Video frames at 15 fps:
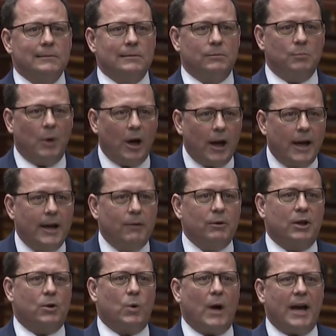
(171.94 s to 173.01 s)
my
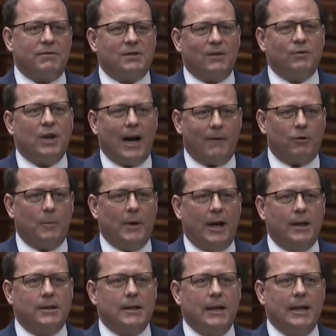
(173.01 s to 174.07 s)
request of
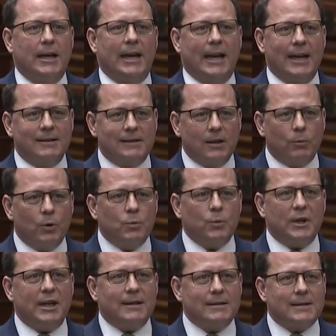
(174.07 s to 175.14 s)
government is that when
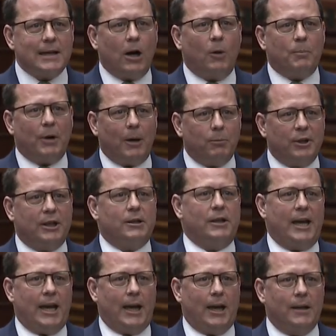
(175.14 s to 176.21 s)
we sell public
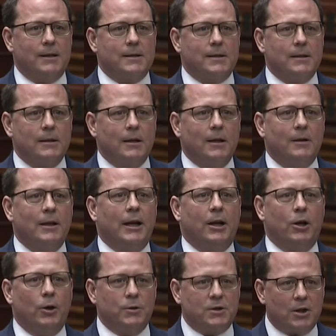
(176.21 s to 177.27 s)
lands, that it
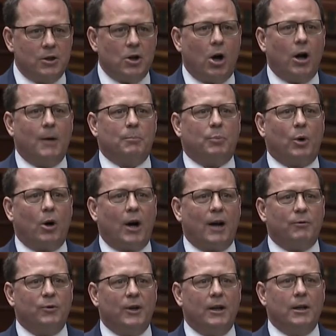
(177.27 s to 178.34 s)
goes to
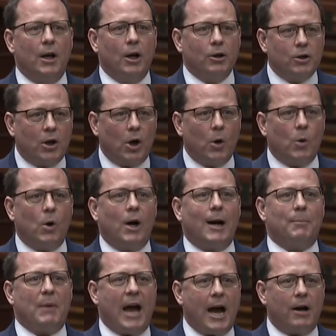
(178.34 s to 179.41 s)
nonprofit,
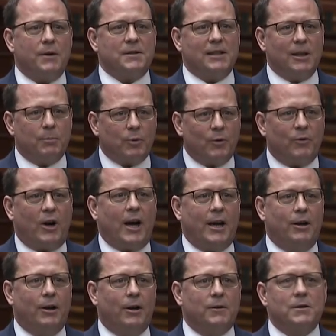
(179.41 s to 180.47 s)
co-op housing
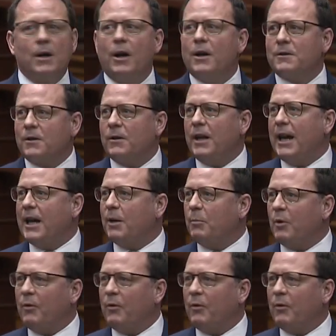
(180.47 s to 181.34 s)
providers so they can